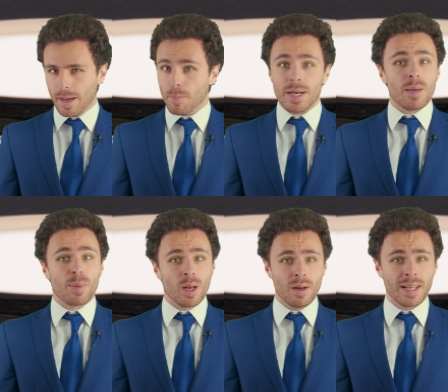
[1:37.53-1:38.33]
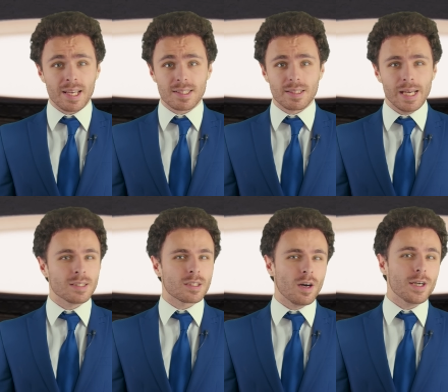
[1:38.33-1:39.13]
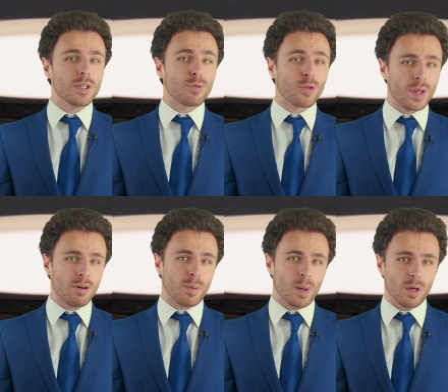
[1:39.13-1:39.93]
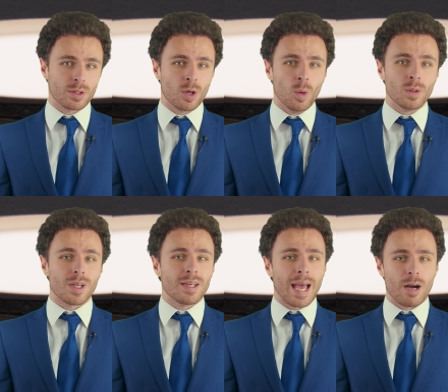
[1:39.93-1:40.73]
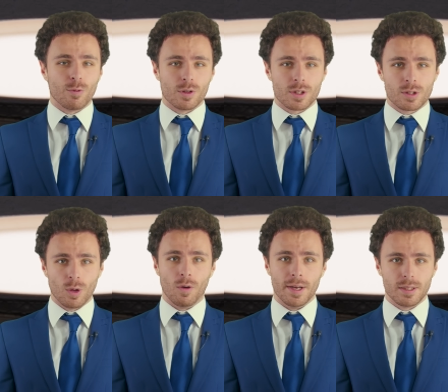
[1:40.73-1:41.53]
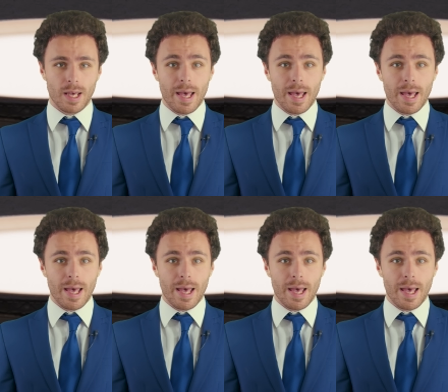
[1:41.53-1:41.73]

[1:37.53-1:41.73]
Manipulonyx is a kind of theropod called an alvarezsaurid,